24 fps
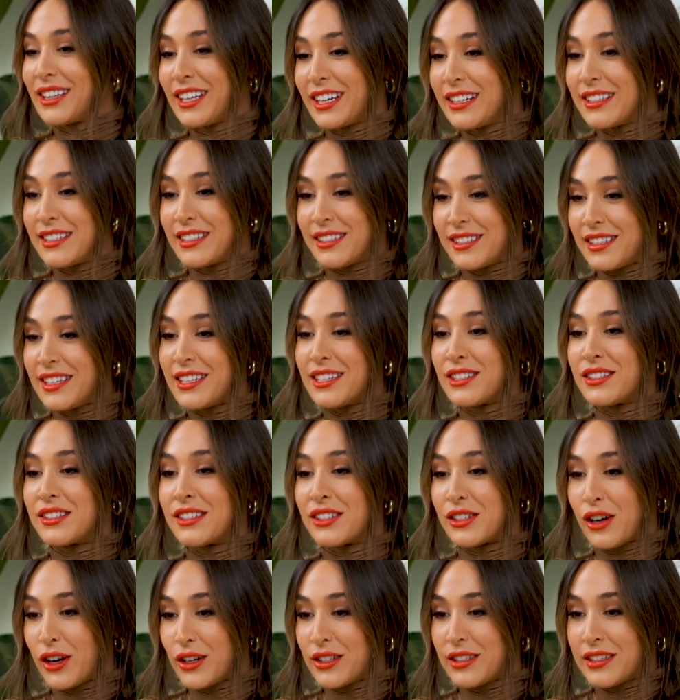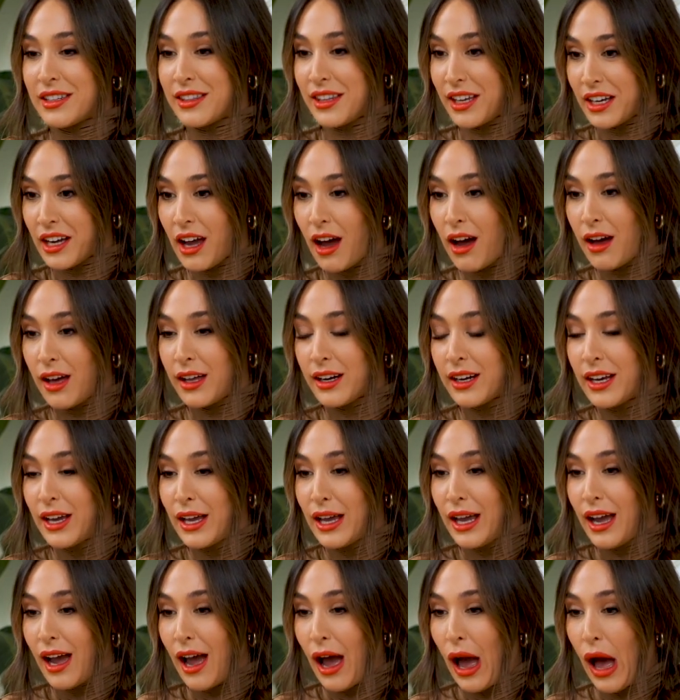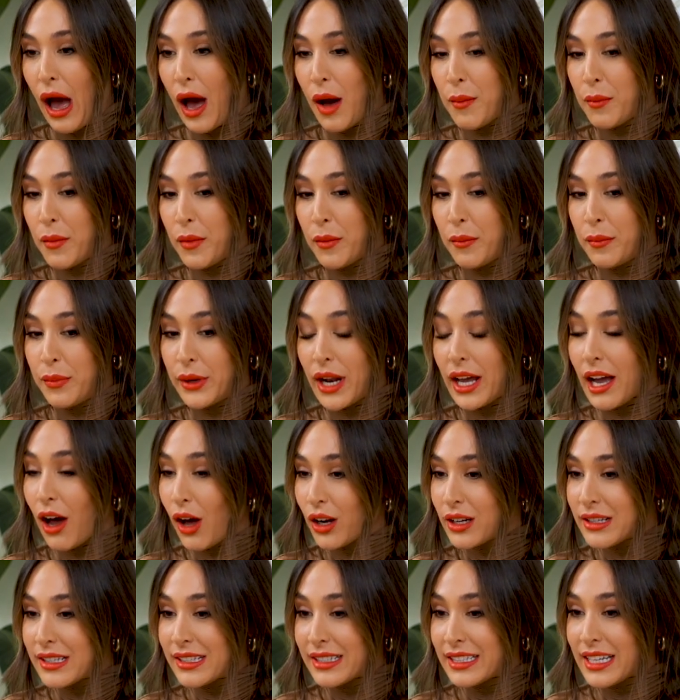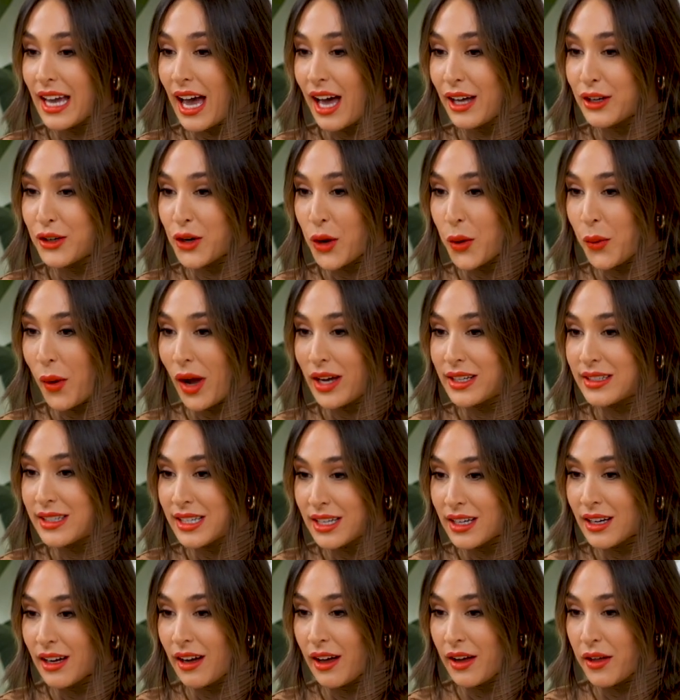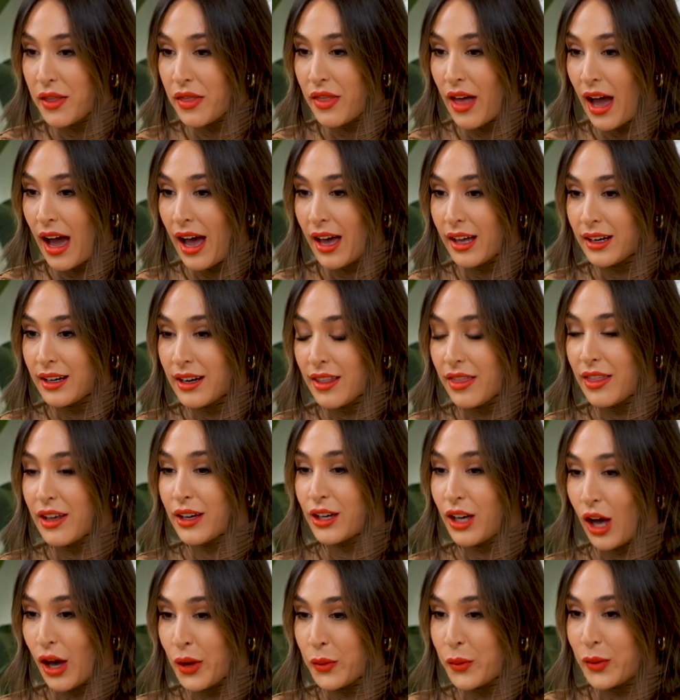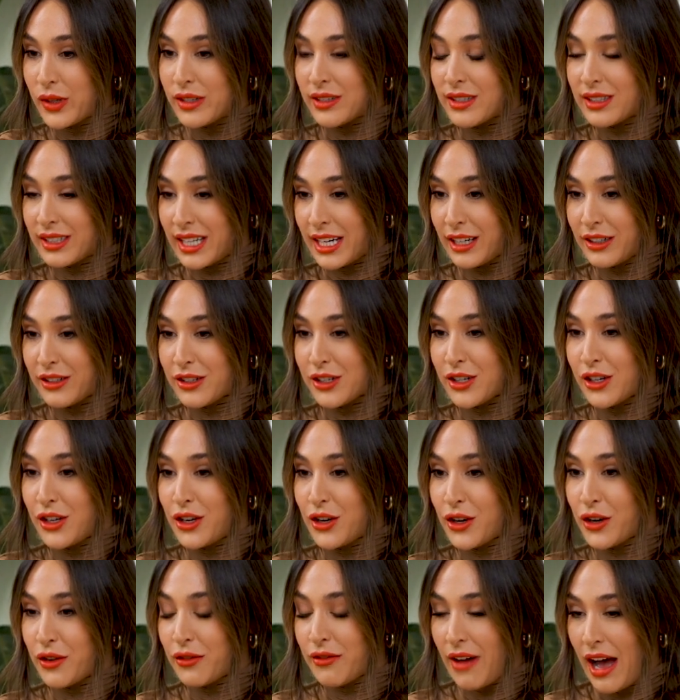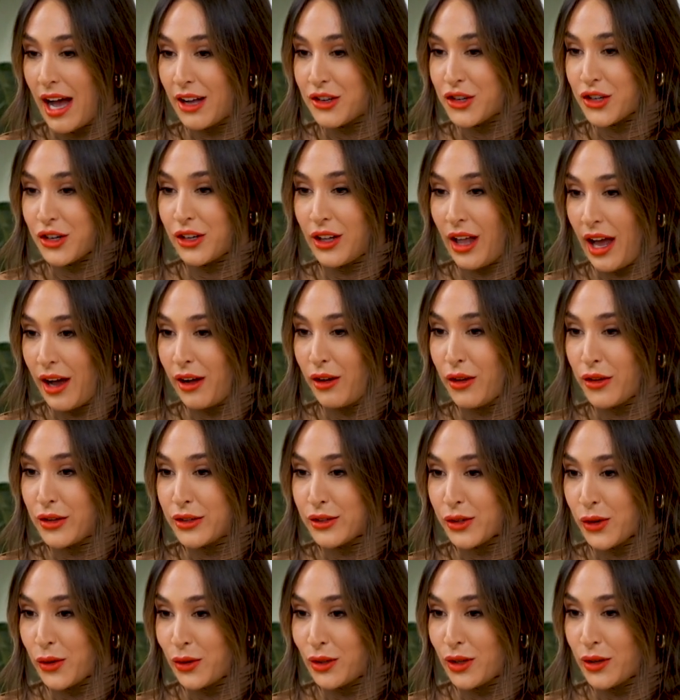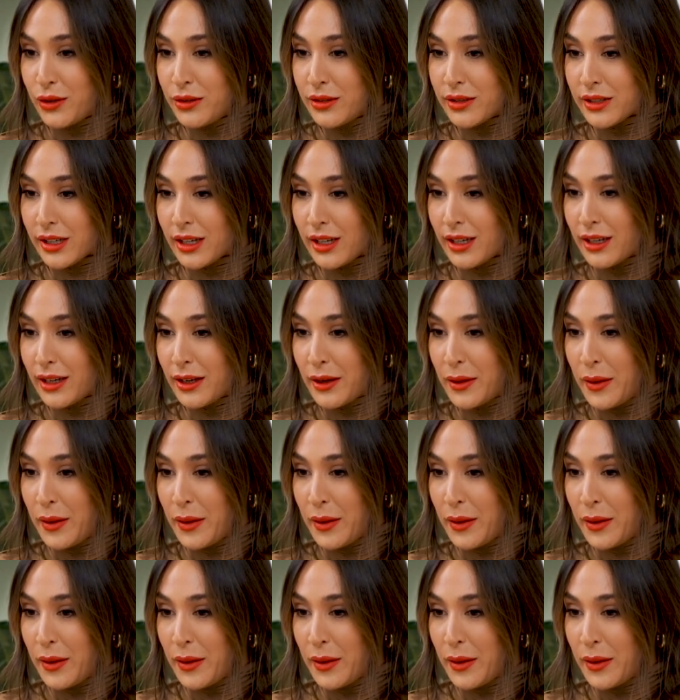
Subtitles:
Like disease starts in the gut. But I honestly had no idea that the gut was linked to your vaginal health so closely.